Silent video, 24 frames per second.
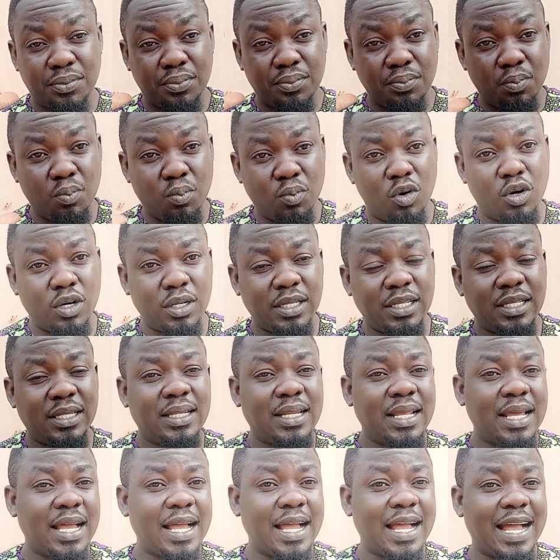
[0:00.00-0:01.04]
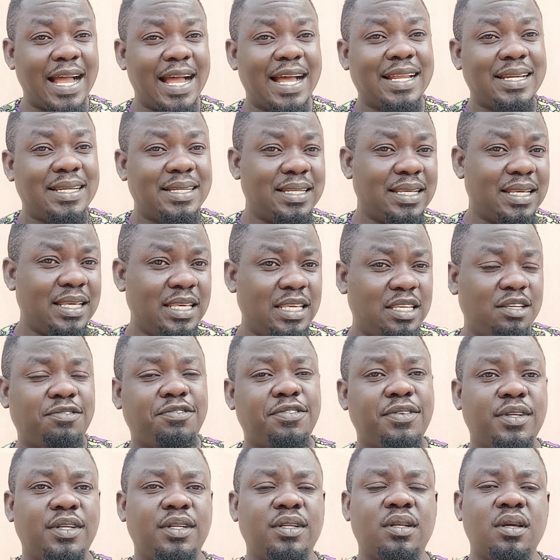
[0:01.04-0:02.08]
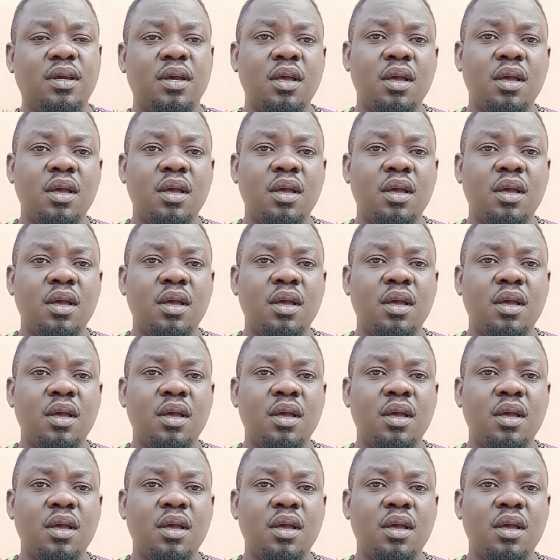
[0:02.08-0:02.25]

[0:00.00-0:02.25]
morning and evening.